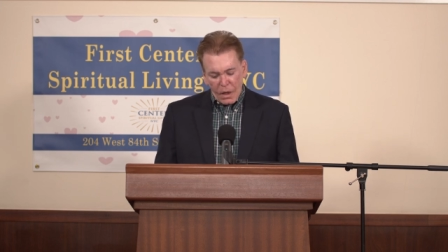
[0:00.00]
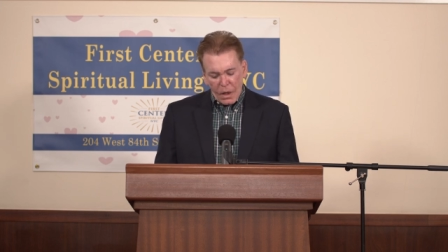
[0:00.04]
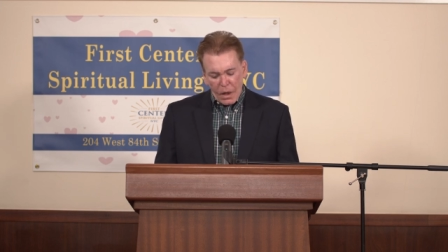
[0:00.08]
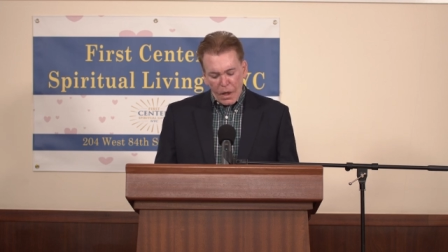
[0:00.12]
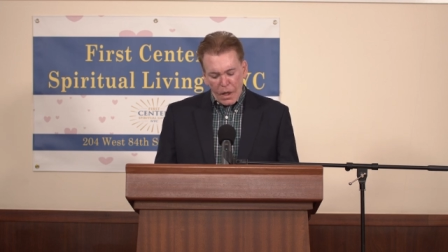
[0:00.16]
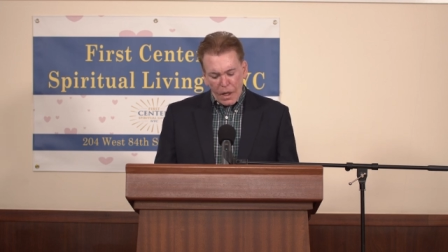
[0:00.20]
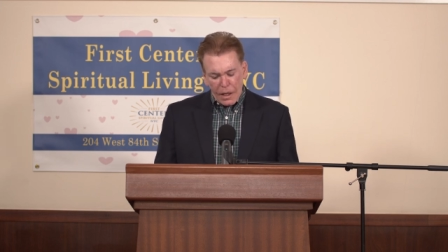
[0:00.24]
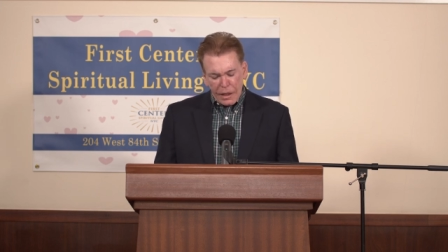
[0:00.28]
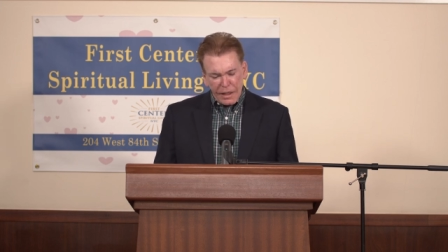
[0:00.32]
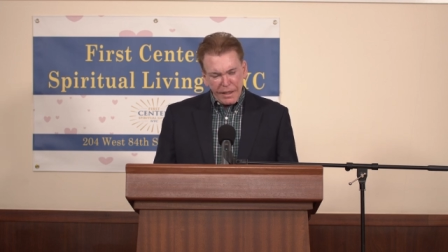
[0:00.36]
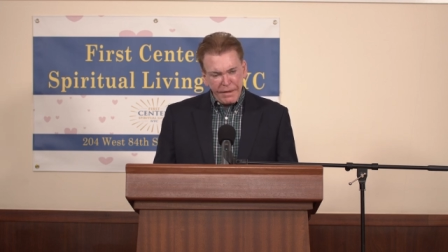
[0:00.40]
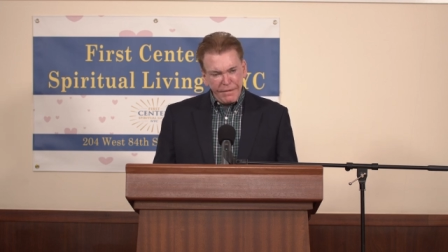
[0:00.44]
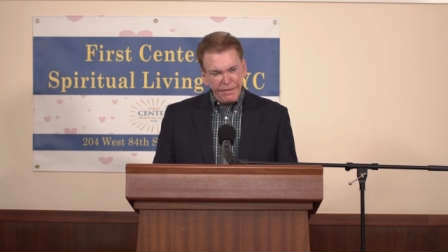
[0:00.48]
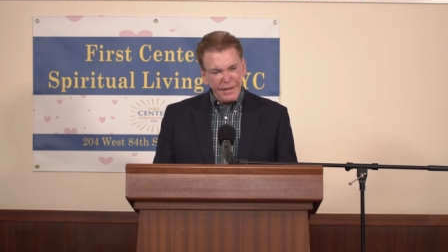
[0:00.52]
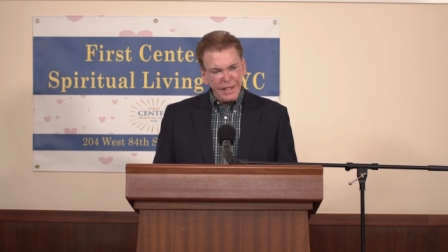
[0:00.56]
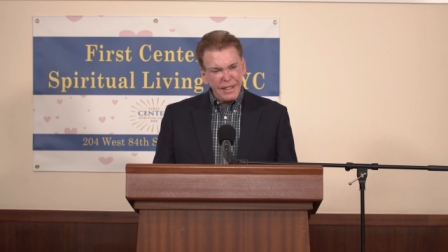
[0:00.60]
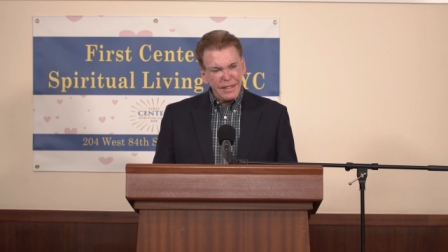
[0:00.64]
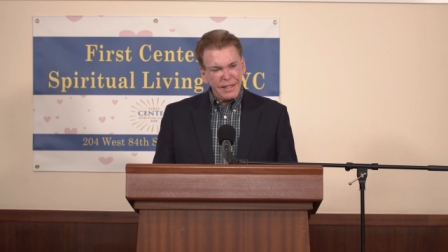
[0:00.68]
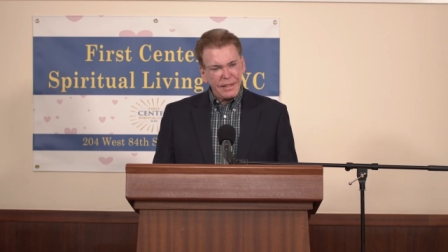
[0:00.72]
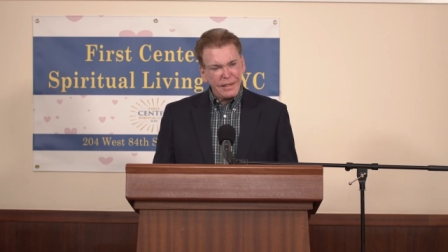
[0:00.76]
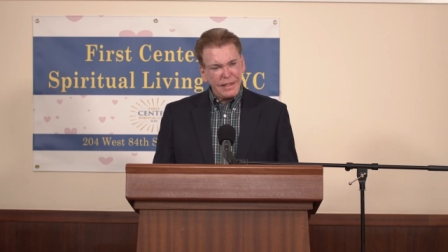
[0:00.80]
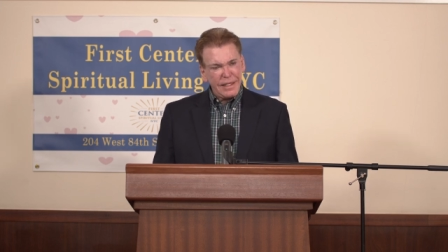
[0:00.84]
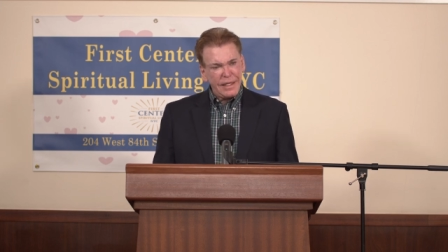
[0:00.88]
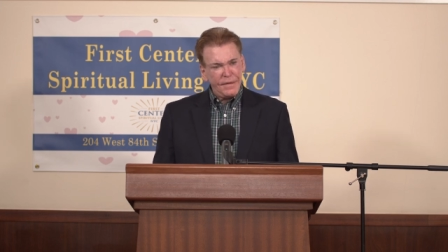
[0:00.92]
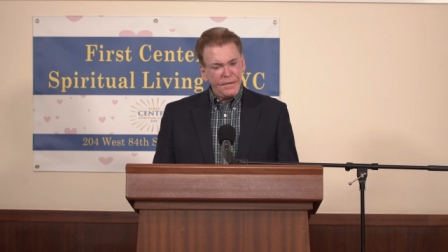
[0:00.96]
All of
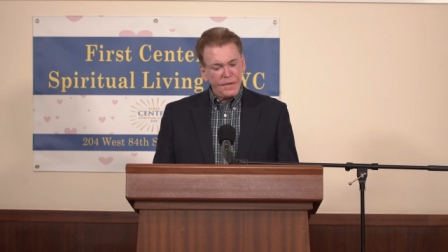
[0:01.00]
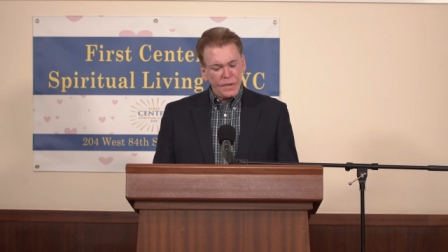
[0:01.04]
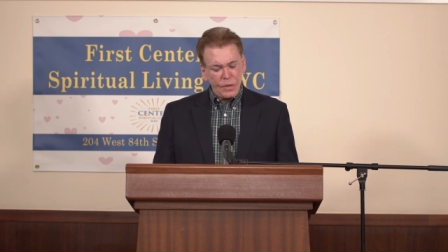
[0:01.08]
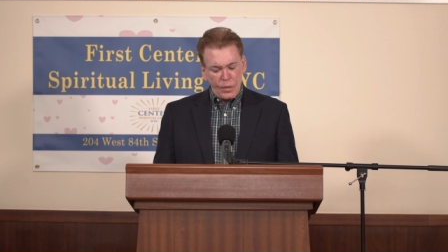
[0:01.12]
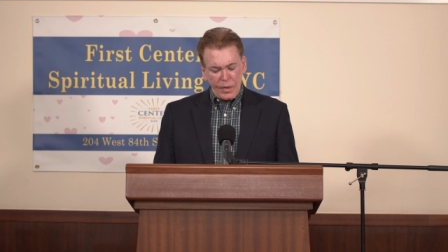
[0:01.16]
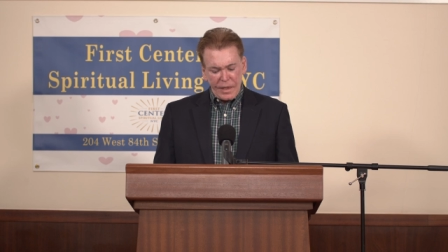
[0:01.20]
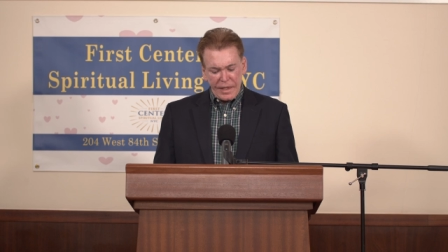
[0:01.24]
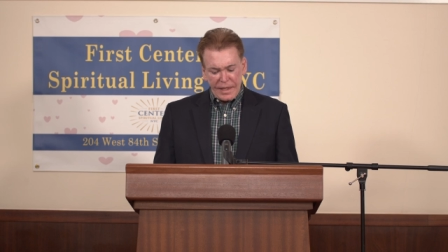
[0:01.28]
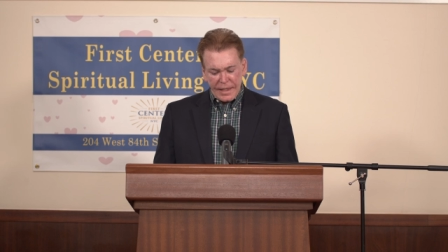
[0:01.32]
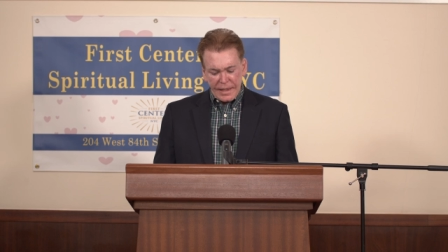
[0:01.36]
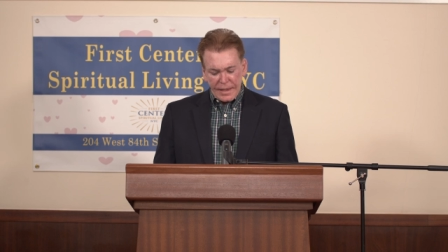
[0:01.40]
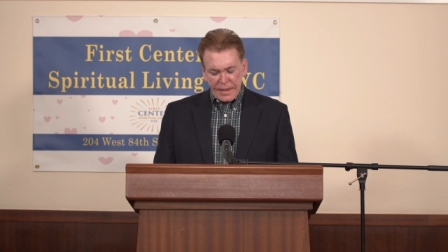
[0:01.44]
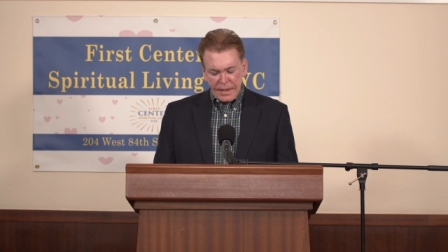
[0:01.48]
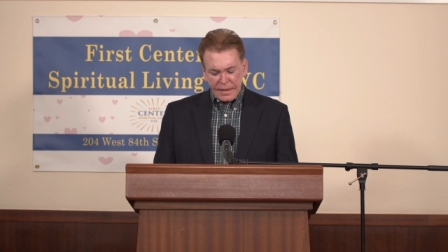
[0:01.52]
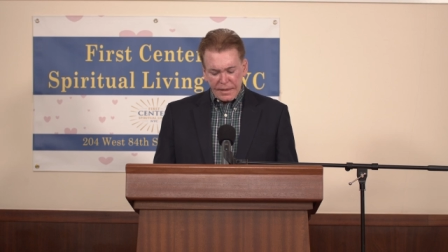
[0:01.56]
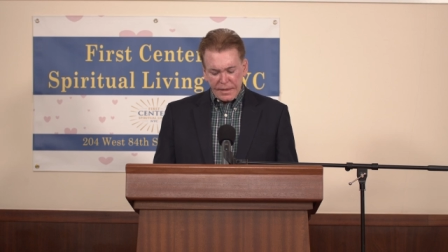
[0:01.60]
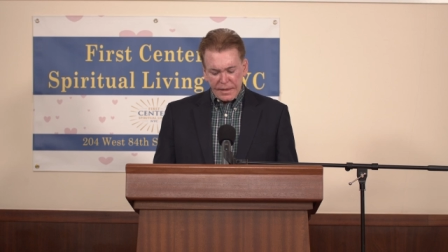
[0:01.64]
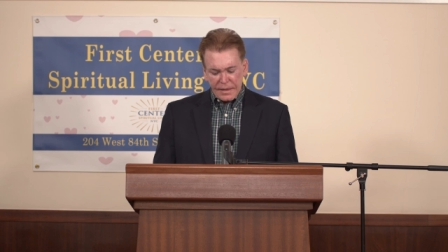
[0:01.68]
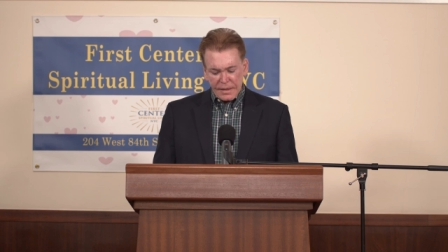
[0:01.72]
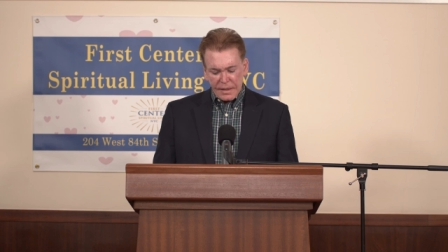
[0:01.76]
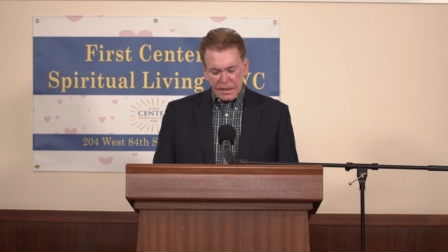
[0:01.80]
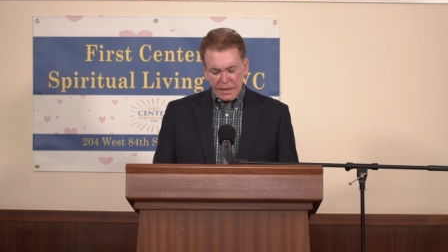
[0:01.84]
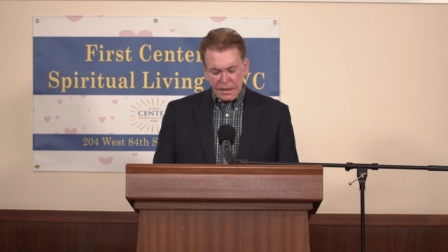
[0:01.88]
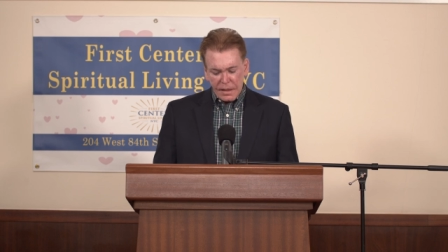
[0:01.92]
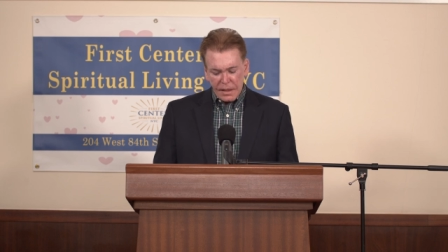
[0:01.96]
this lives within
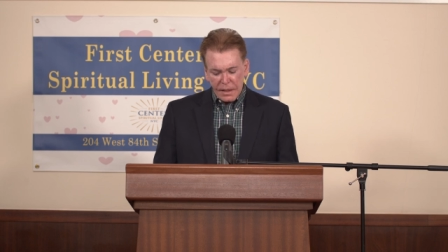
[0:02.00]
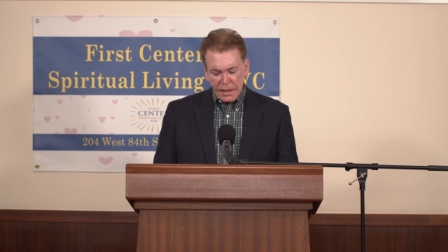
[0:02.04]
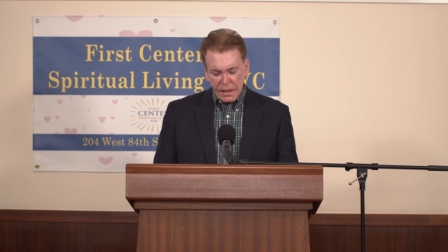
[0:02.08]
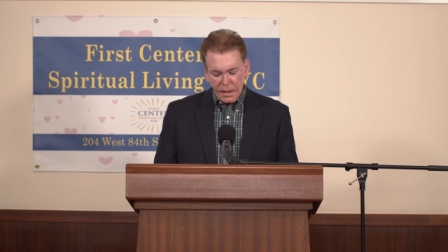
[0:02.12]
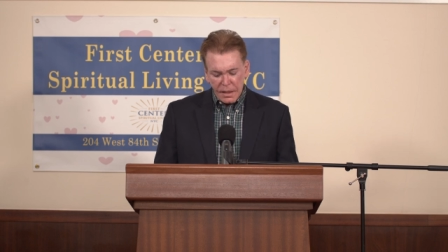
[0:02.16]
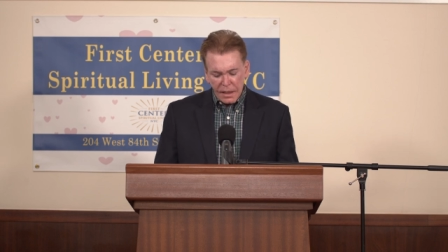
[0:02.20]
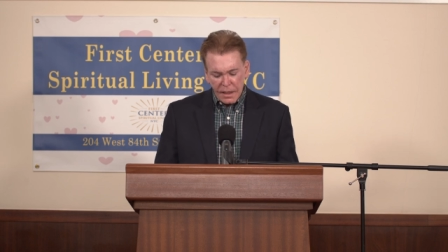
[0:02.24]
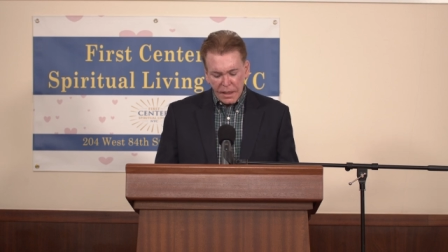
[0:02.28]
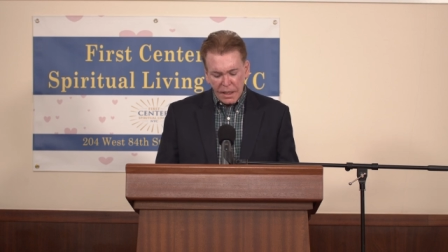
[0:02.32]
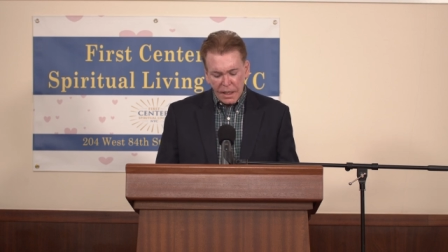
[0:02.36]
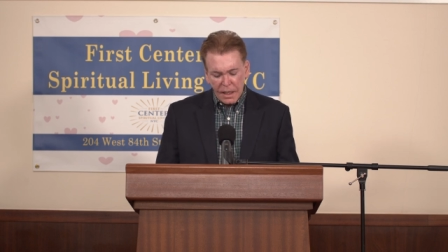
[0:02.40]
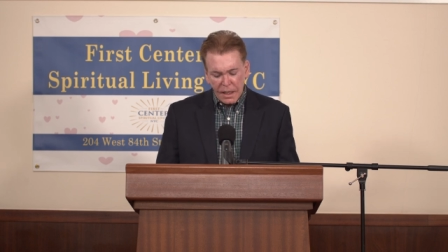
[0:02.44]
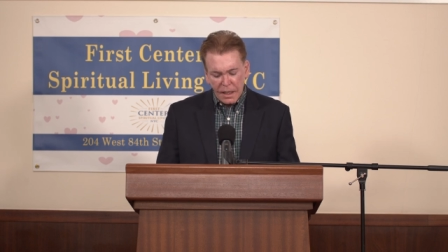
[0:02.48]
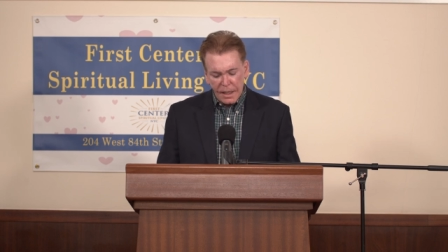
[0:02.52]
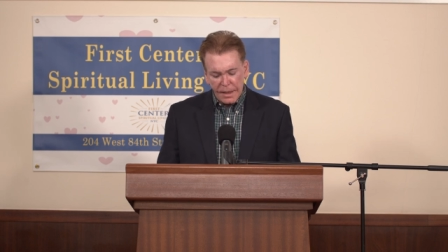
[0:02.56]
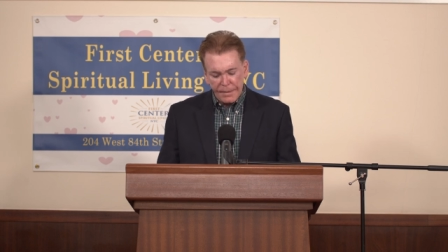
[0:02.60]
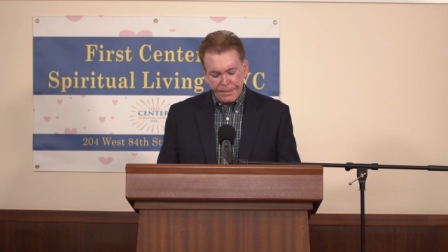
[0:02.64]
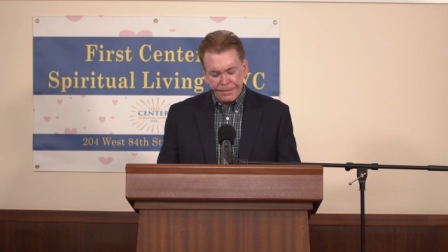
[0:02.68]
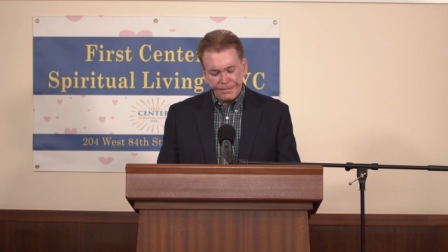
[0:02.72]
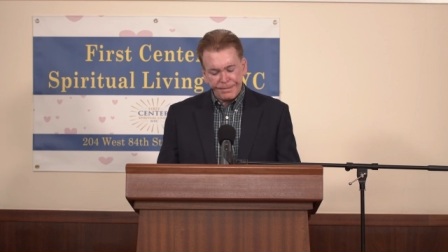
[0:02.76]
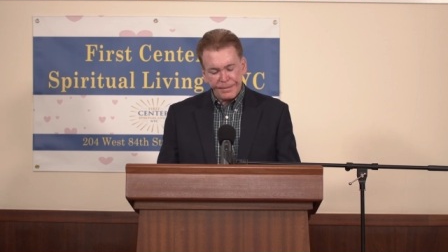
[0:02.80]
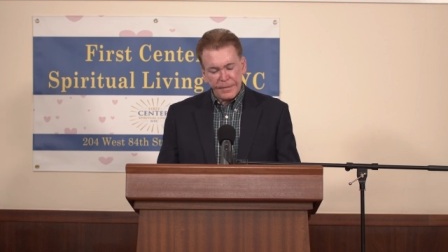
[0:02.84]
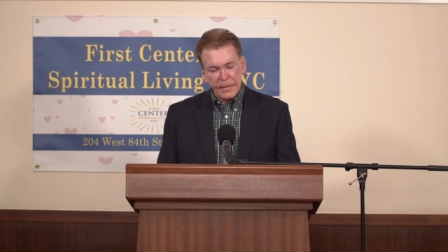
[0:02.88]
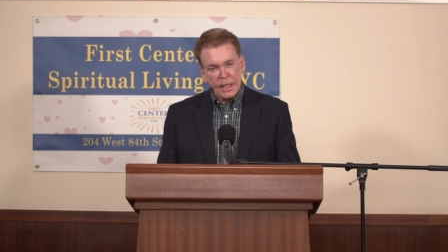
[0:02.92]
us. Um,